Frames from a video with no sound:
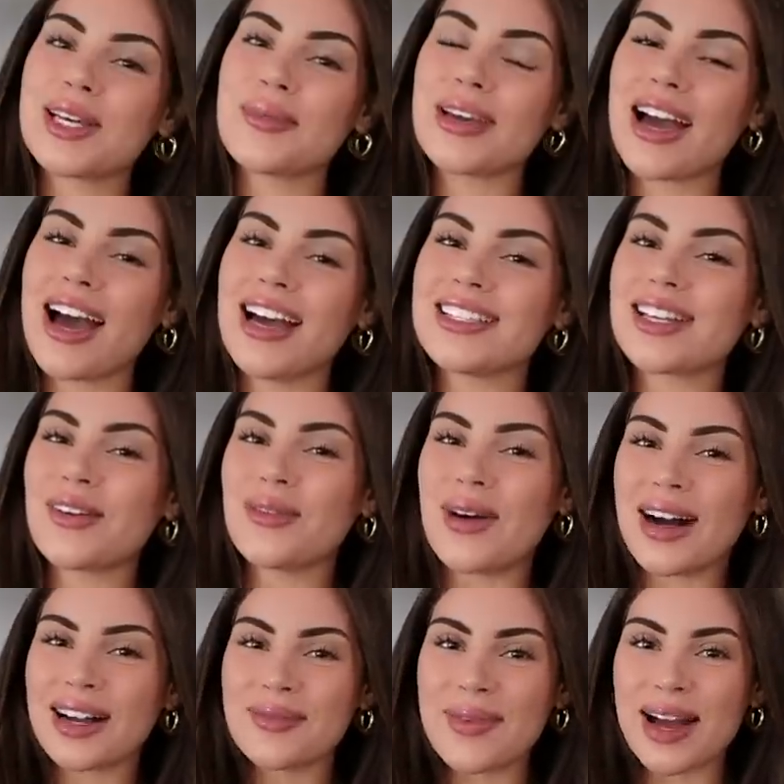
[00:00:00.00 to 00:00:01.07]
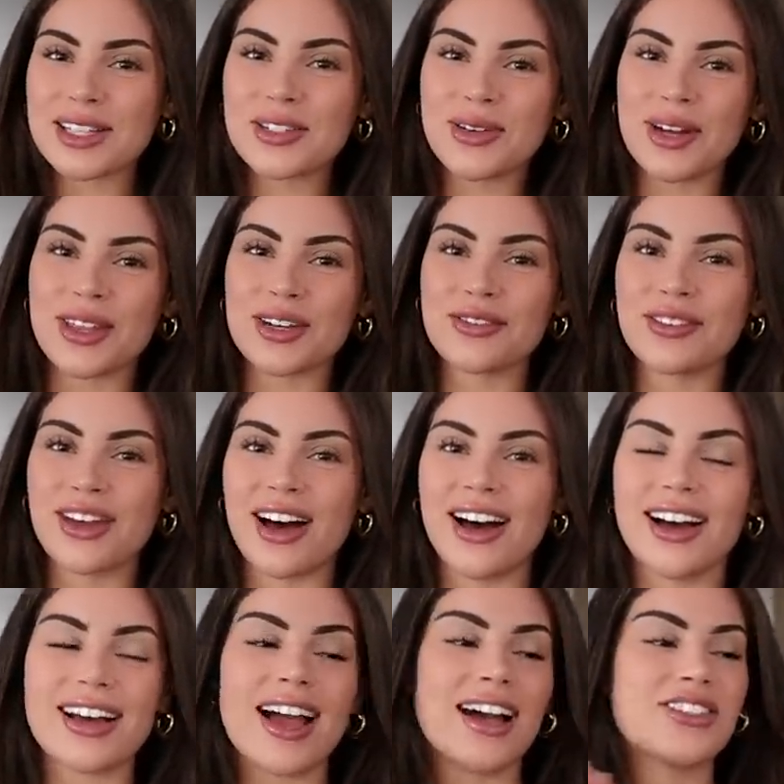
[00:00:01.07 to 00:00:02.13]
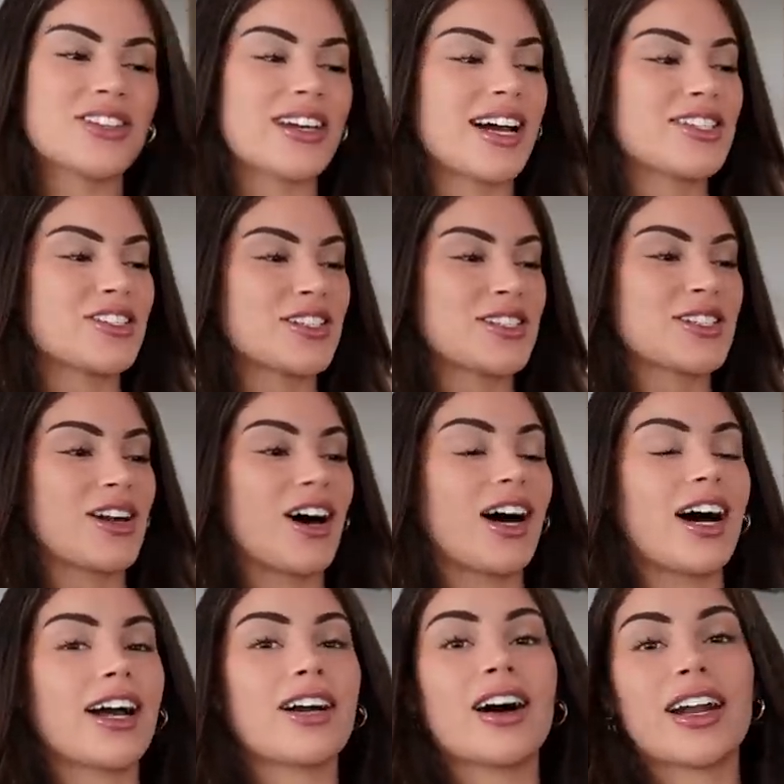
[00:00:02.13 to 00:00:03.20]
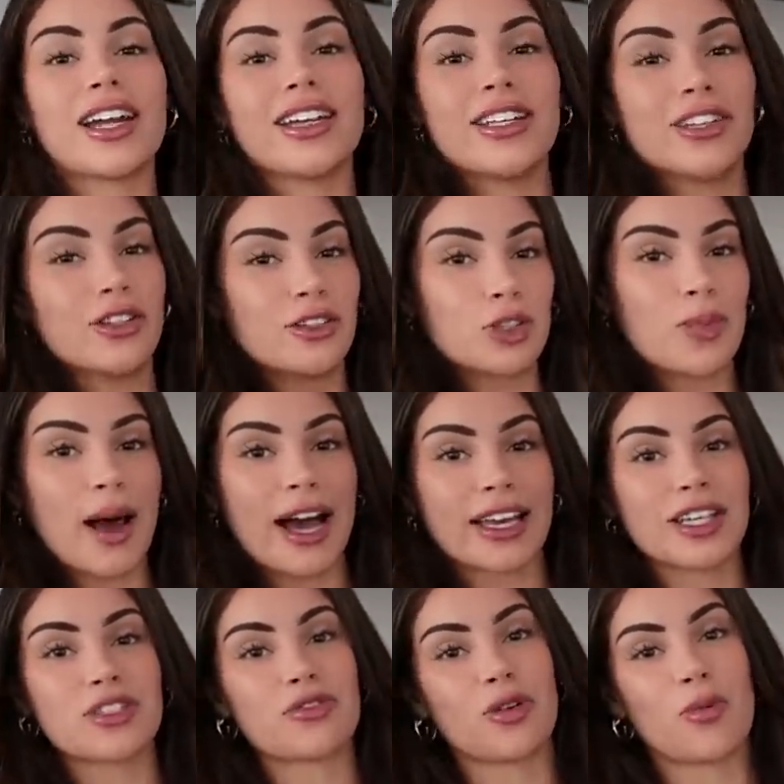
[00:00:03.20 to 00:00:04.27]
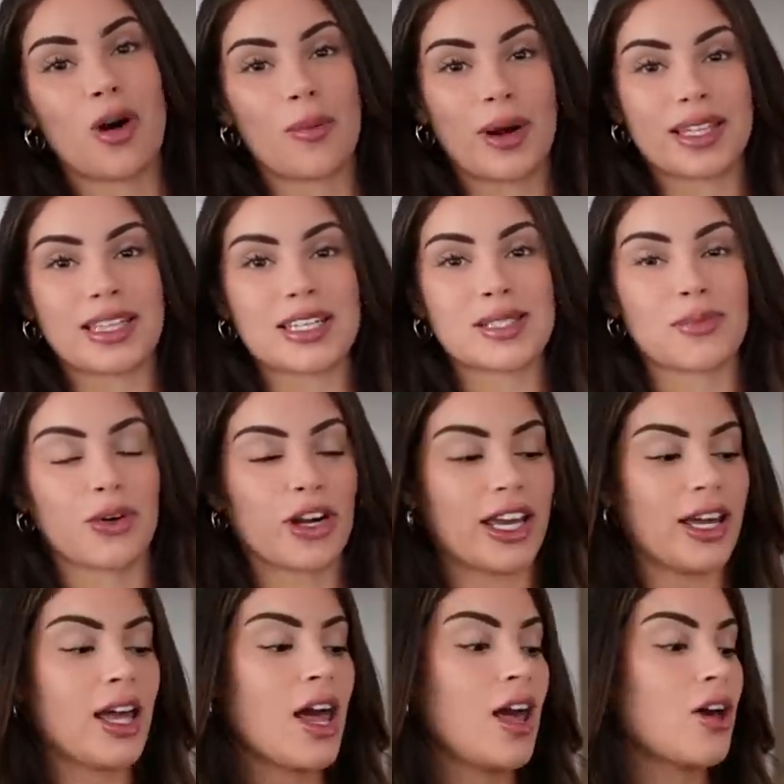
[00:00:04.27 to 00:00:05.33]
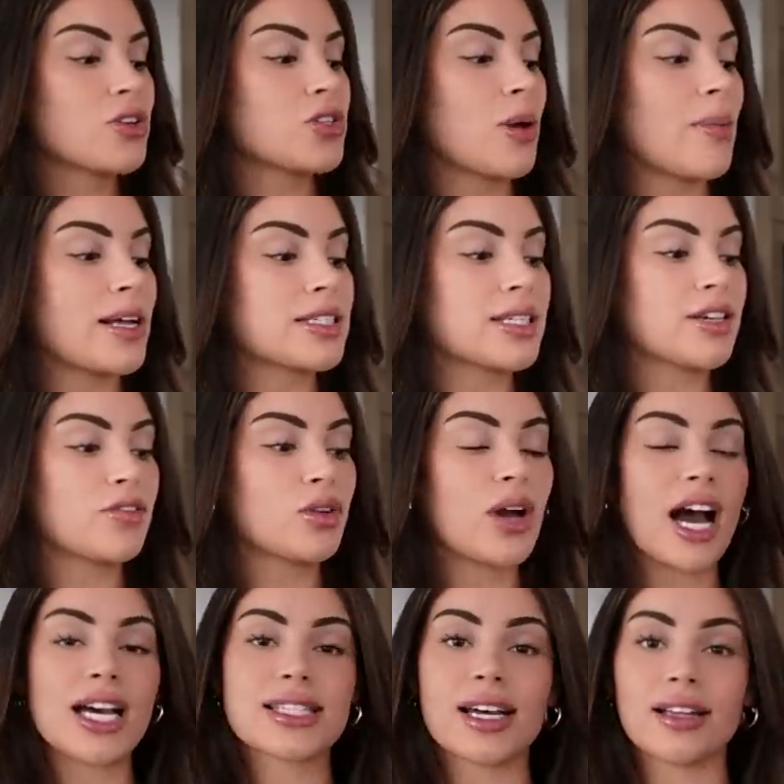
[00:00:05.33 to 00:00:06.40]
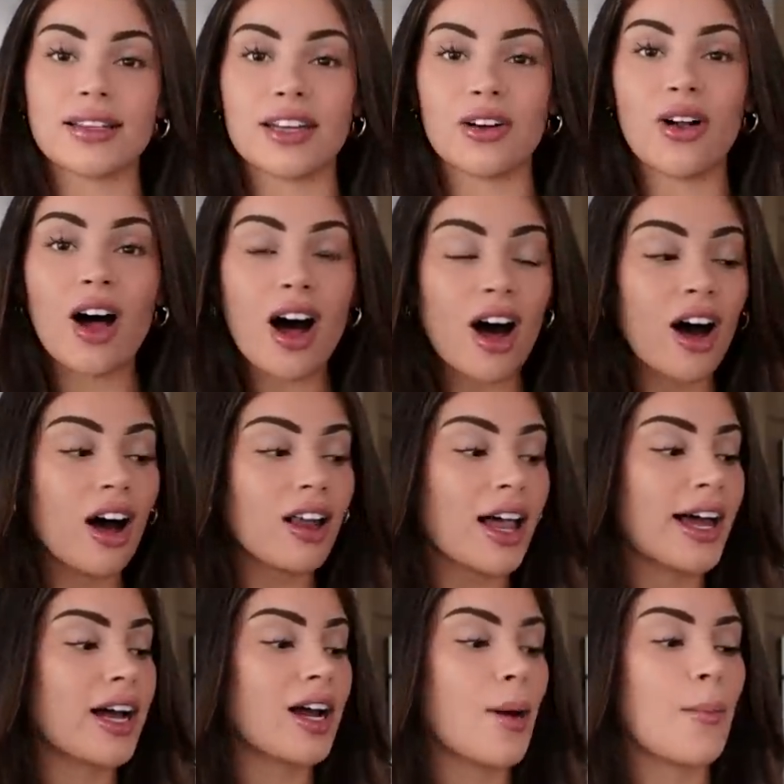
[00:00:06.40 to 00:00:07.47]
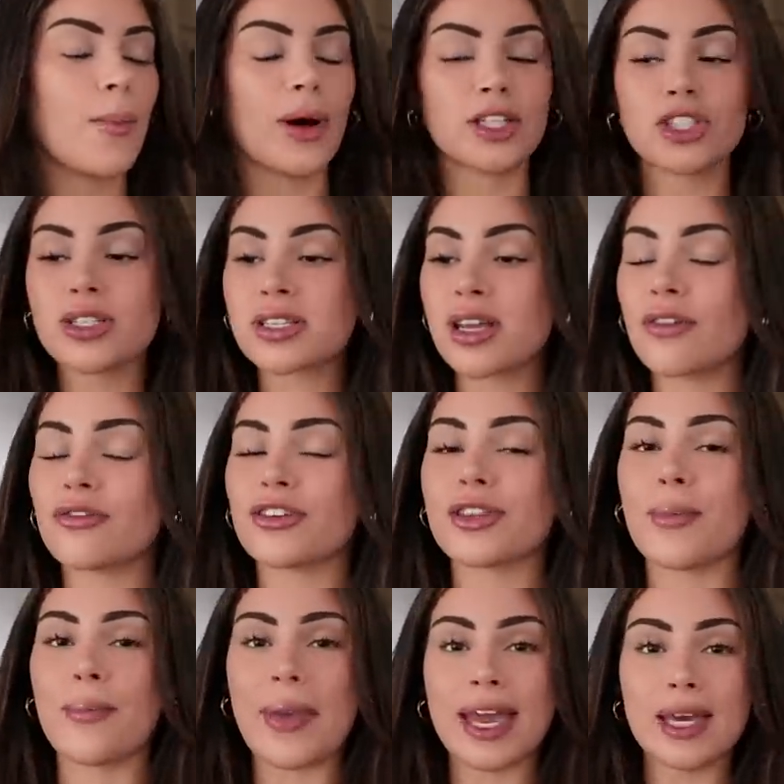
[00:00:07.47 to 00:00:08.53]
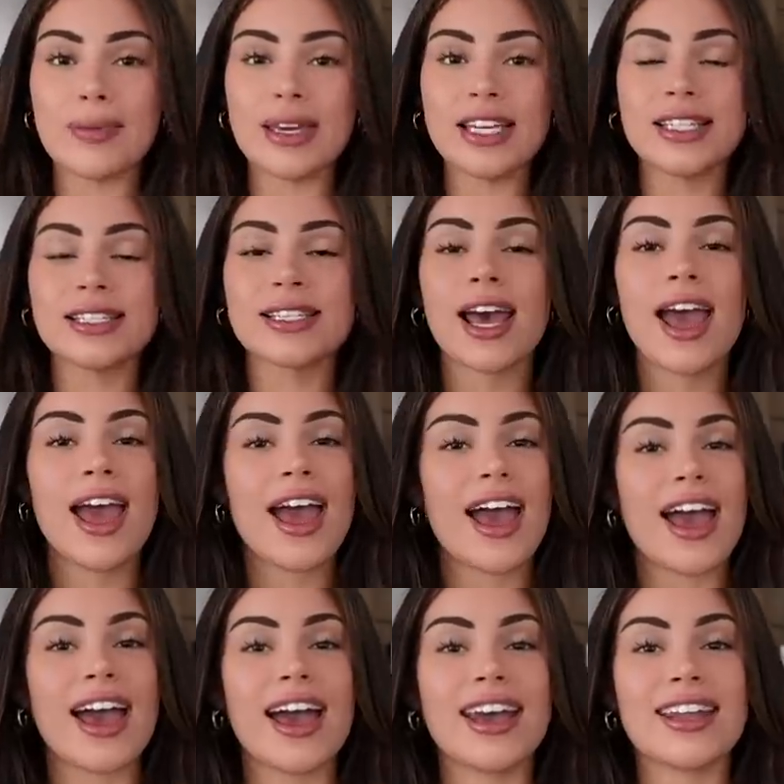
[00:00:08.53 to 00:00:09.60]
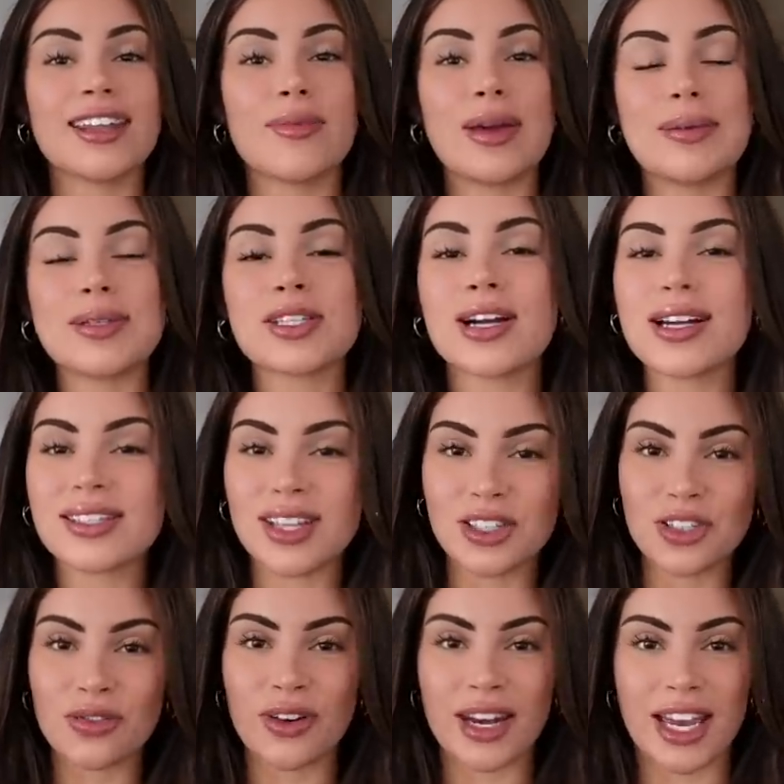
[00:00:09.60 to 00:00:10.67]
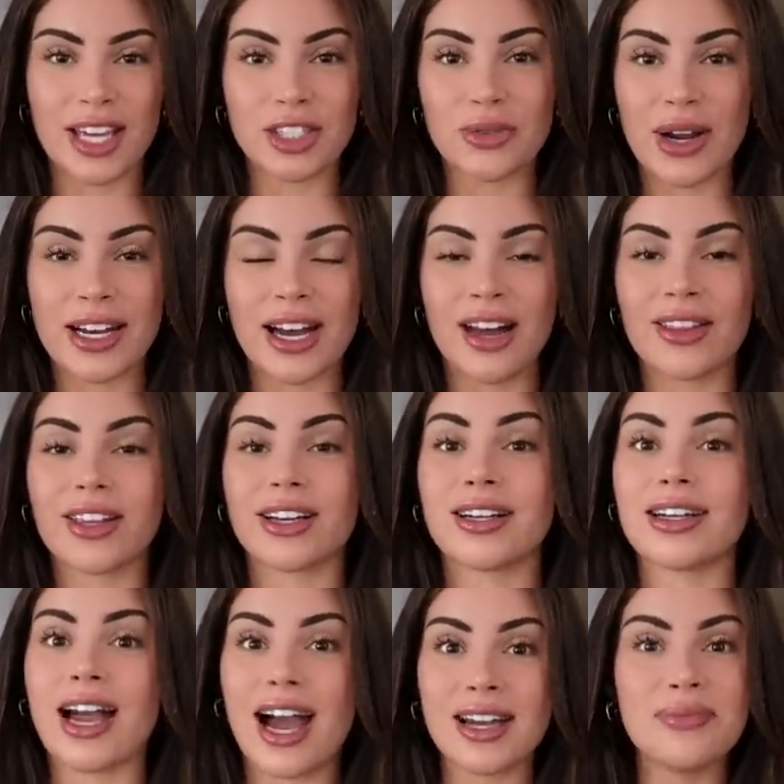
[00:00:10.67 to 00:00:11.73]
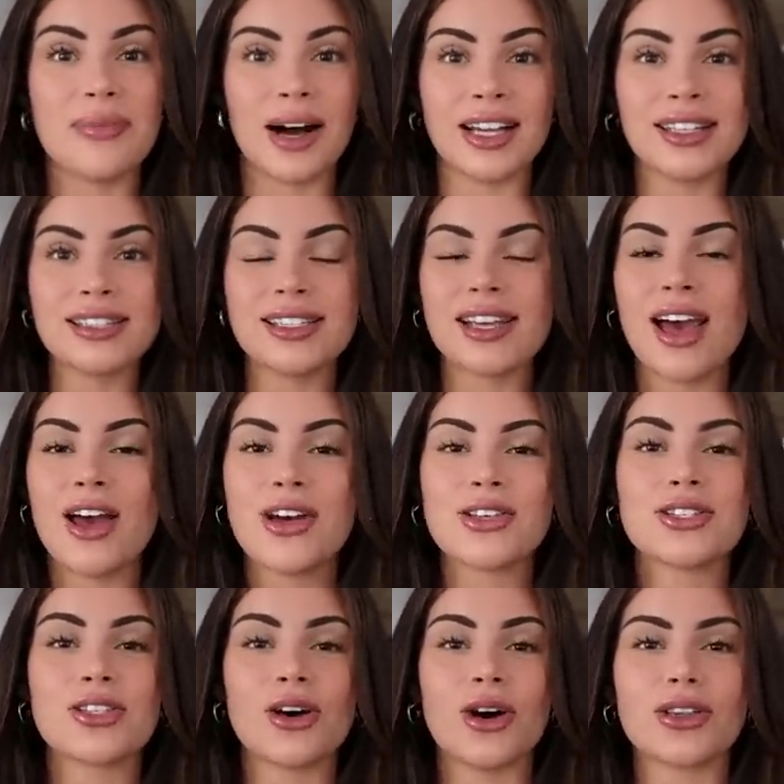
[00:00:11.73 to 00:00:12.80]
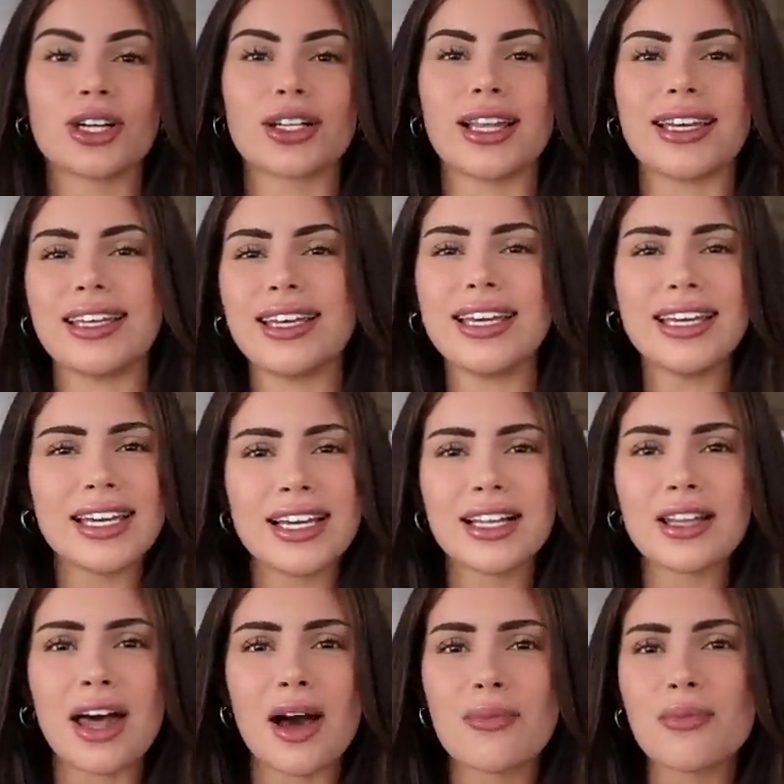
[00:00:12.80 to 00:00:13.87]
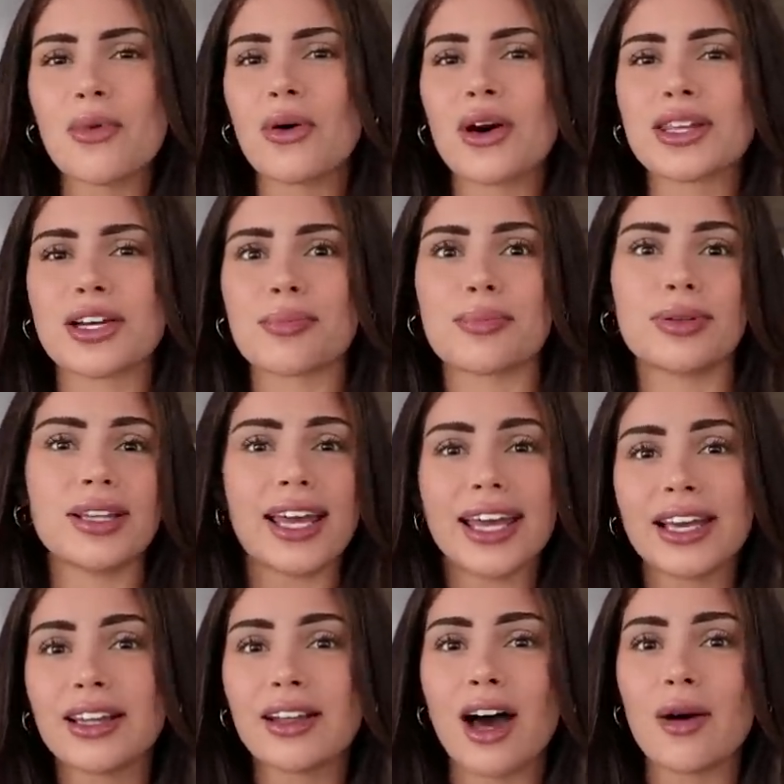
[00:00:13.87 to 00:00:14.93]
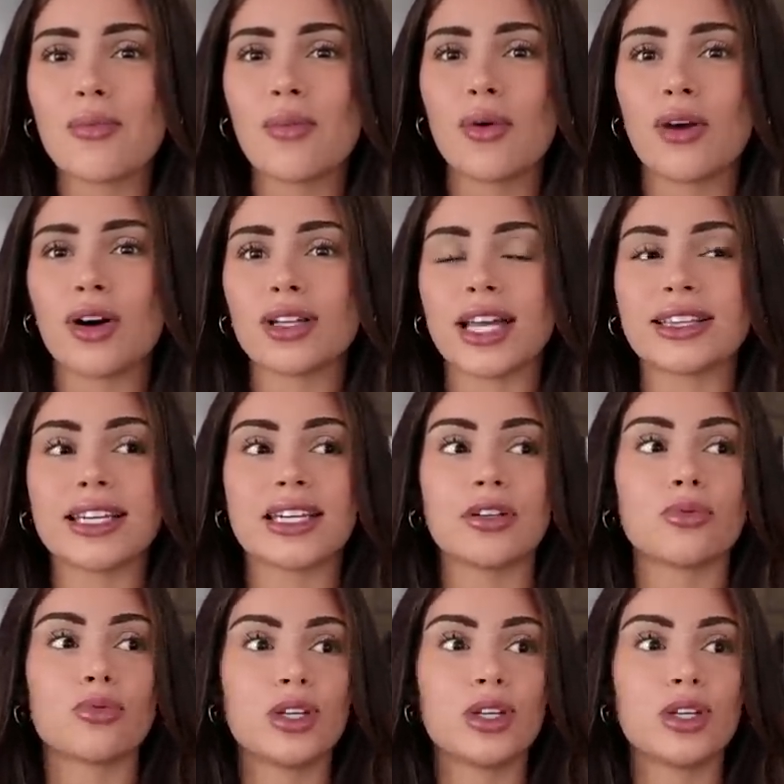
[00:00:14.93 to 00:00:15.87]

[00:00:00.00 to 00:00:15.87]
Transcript: up you guys? Welcome back to another vlog. As you guys just saw, I got a huge package from Walmart this morning. So I'm about to give you guys a little haul. I got a bunch of stuff for the babies and the babies are at such a fun age right now. They're nine months. So they're like eating a lot more. They're playing a lot more. Like they can